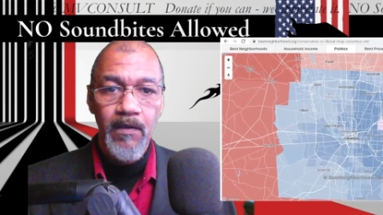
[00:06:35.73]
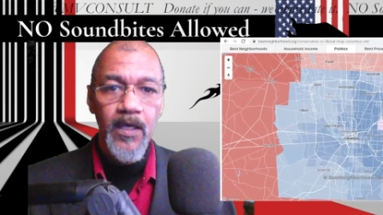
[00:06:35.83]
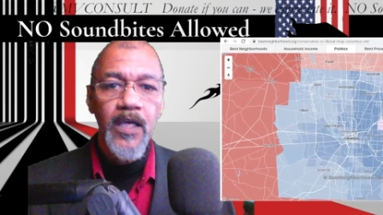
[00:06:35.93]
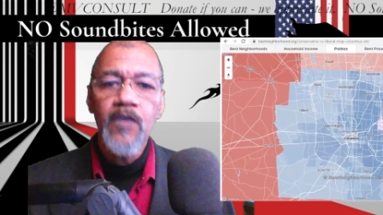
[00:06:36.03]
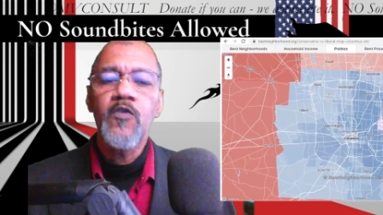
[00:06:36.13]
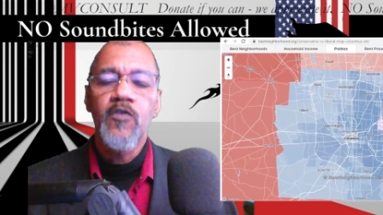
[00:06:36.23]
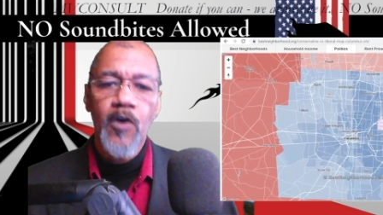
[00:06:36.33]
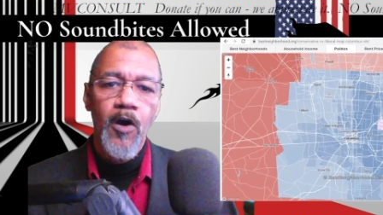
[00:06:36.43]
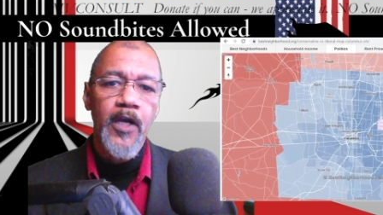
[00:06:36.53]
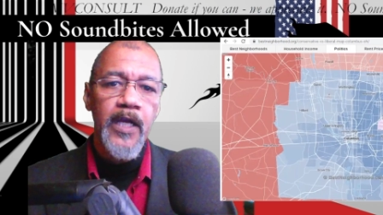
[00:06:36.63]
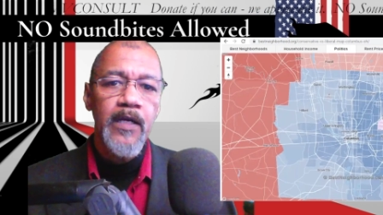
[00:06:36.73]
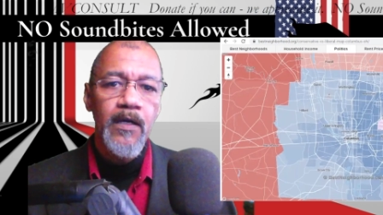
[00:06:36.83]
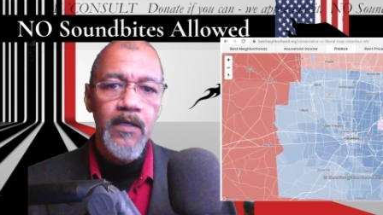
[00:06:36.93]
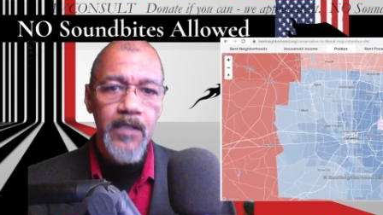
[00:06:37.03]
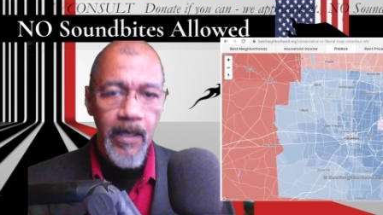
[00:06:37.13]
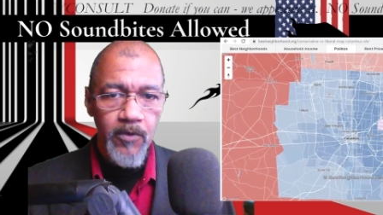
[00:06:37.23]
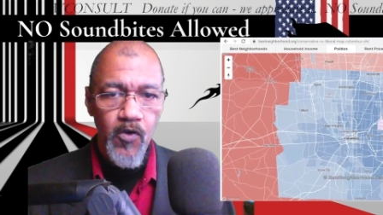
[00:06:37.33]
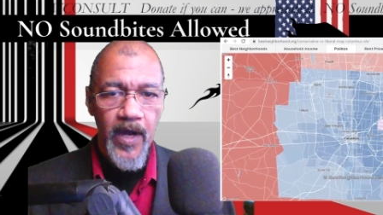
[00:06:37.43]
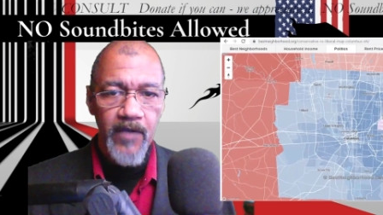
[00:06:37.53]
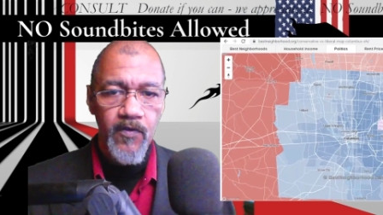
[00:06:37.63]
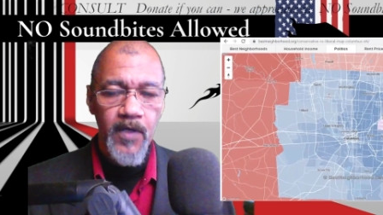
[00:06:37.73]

He's targeting Democrats.